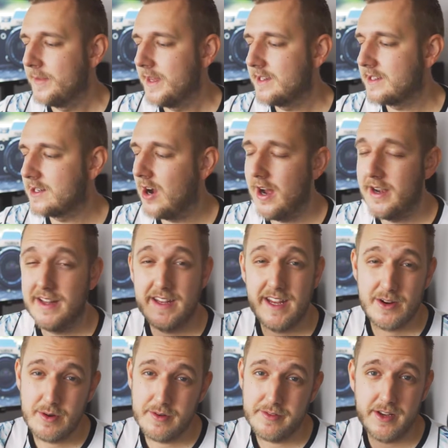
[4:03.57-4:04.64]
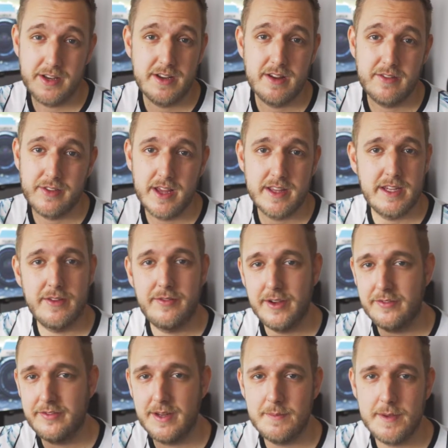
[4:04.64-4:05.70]
This is kind of the equivalent of like your
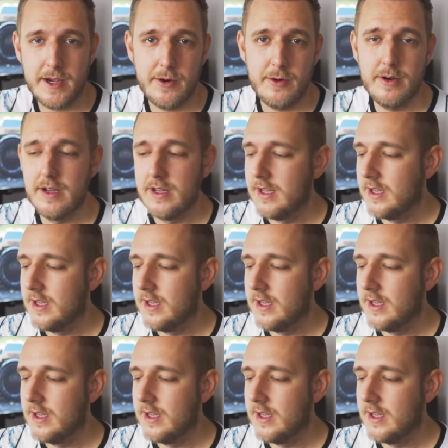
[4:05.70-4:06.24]
50mm,